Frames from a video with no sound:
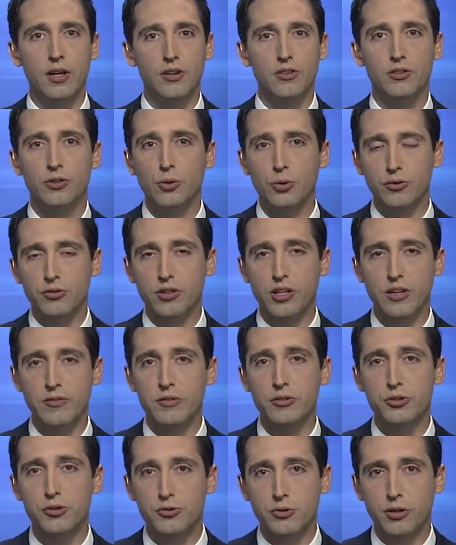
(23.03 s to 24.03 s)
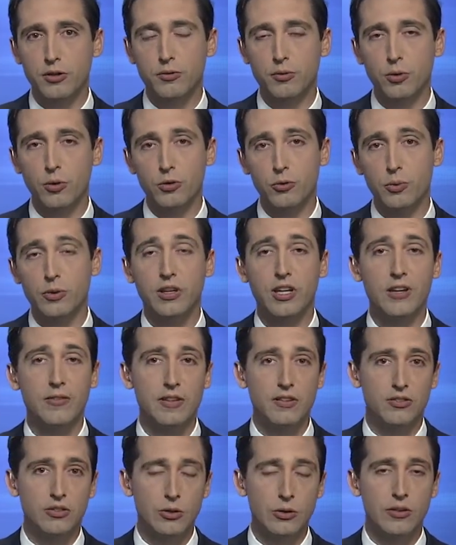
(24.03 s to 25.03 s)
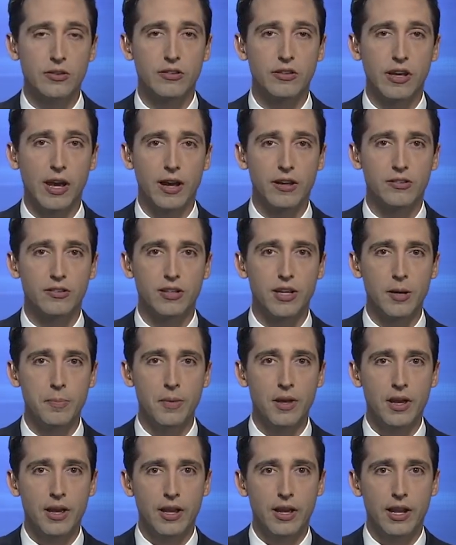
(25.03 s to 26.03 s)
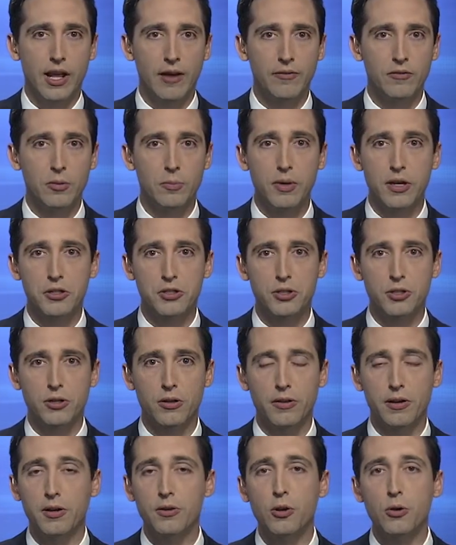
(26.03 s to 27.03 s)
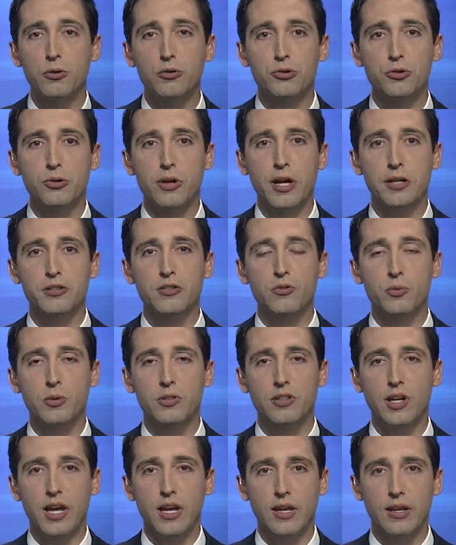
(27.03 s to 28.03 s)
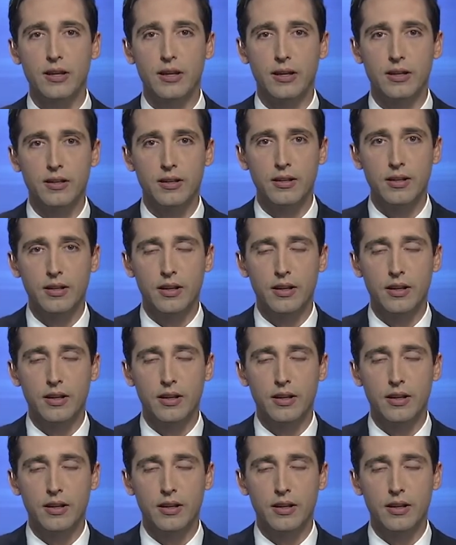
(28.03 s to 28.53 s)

Schools are given strict rules when giving students the ISTEP and have to make sure there are no distractions when taking it.